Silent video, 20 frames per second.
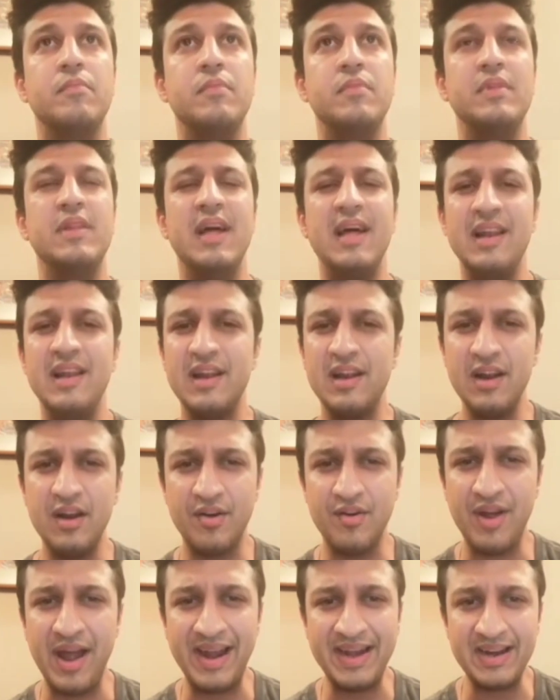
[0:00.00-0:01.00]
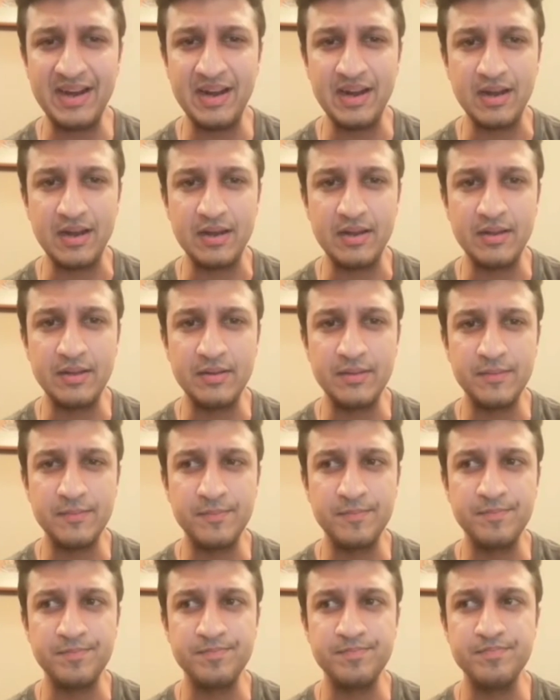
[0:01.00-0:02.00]
they're a little rattled
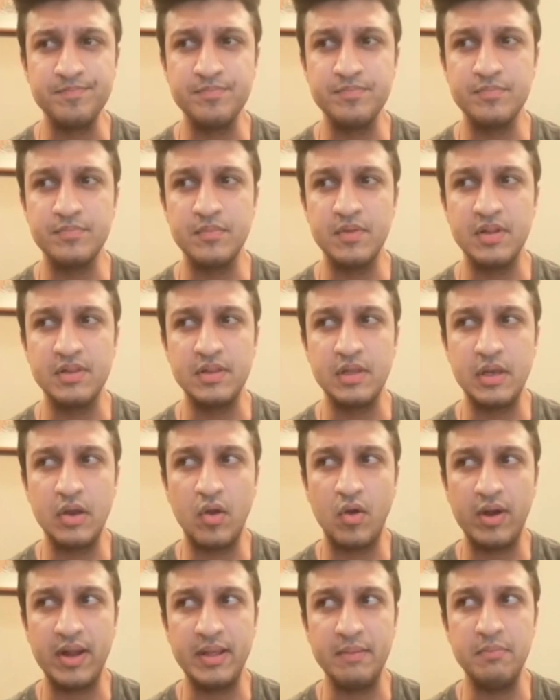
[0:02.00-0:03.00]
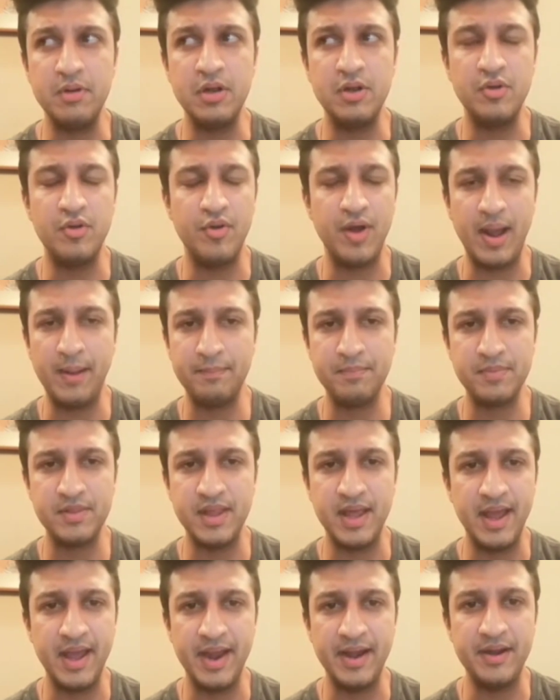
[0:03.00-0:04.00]
and they're not able to wrap their
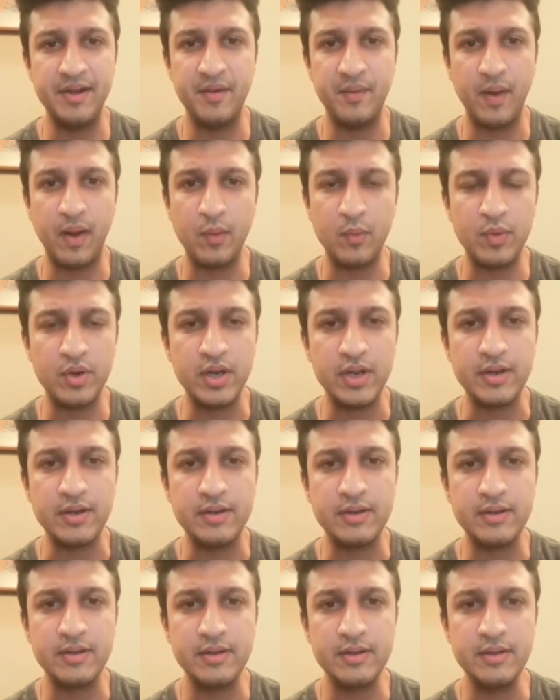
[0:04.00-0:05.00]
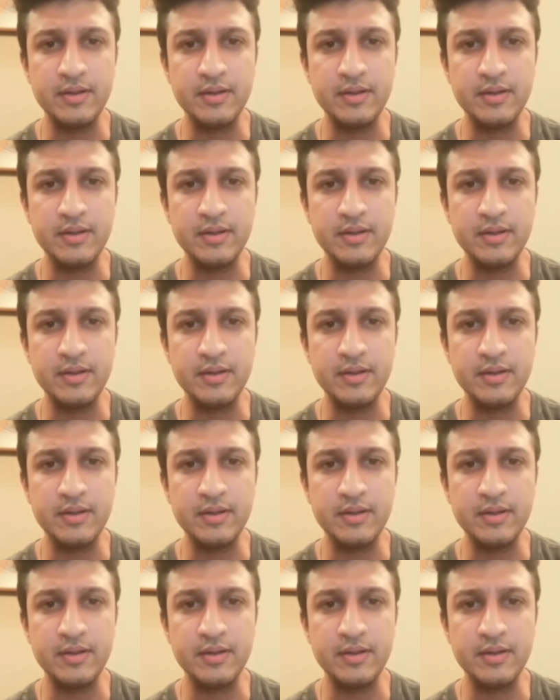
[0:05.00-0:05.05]
head around it,